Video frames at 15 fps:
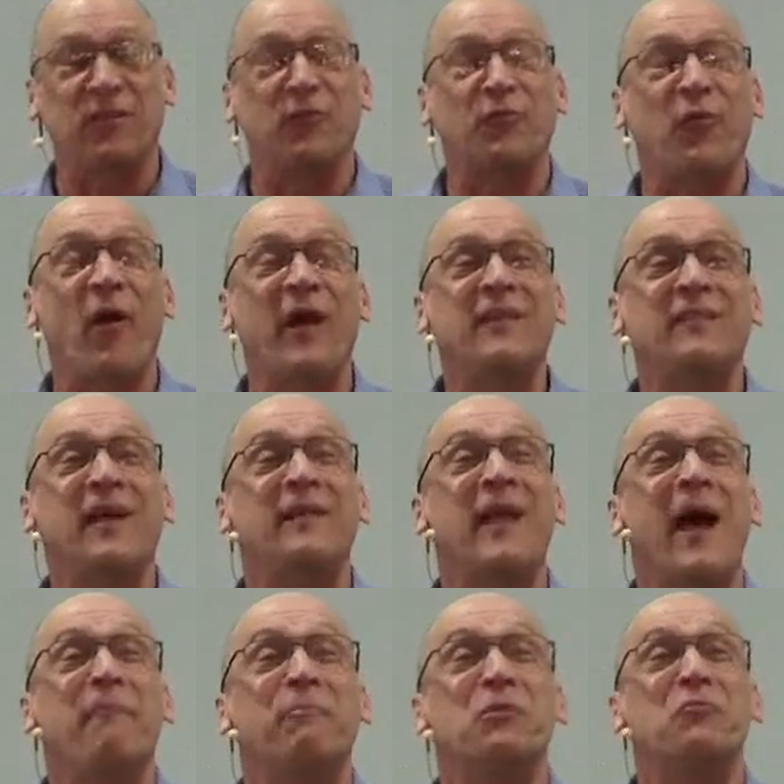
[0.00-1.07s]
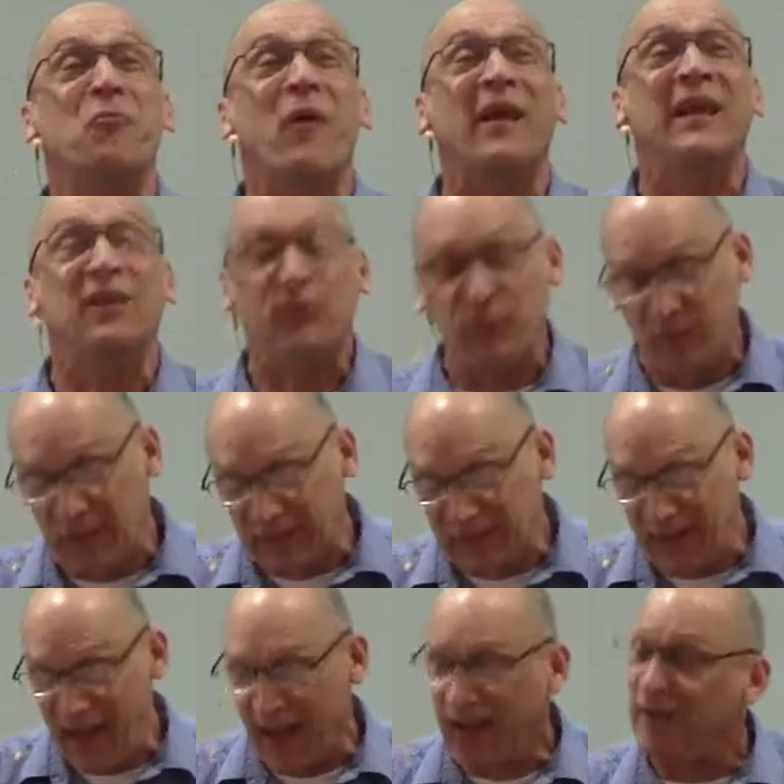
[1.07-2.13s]
if Christ had not been raised from the
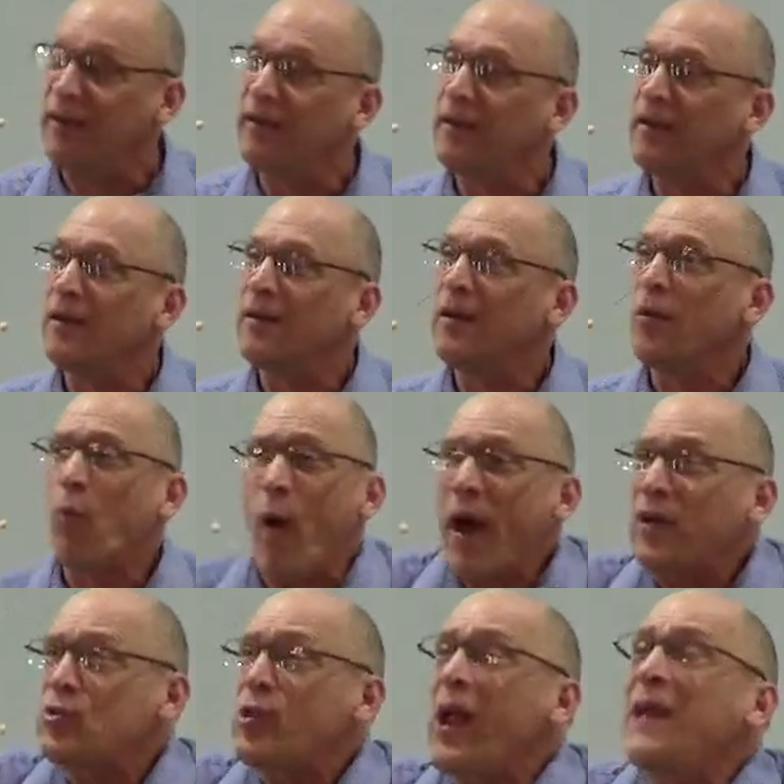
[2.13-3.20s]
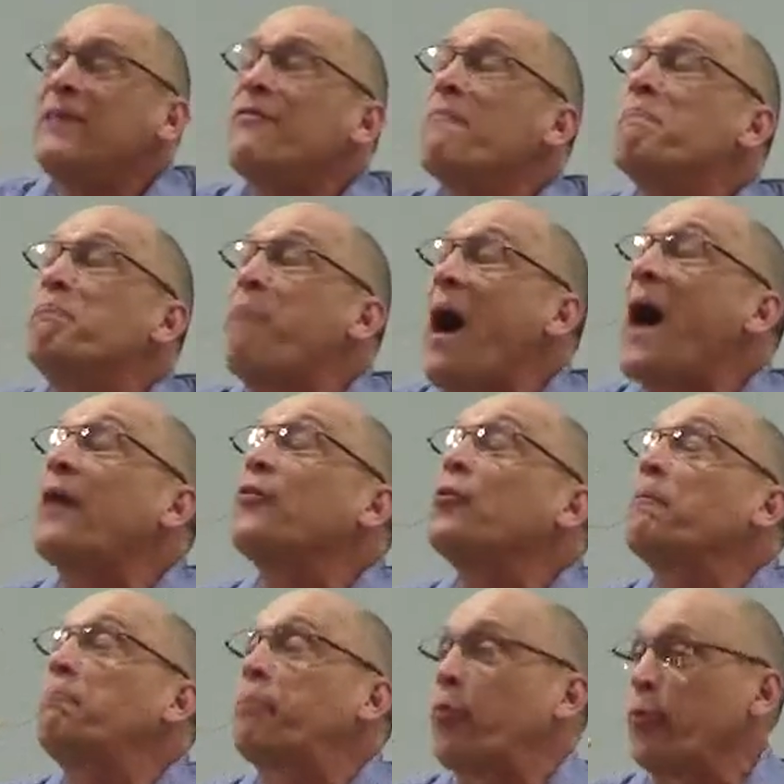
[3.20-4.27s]
dead, why should I even
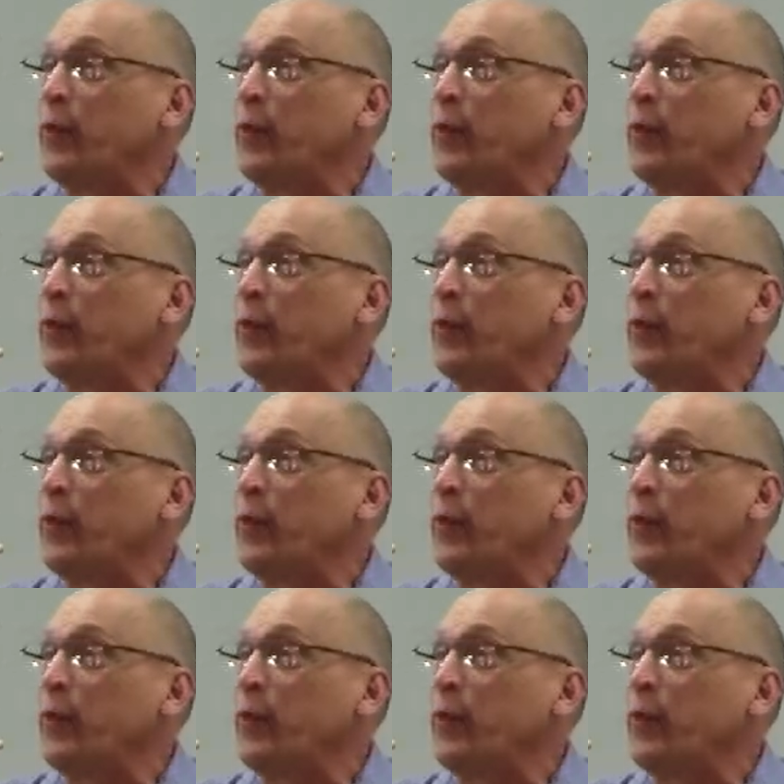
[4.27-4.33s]
bother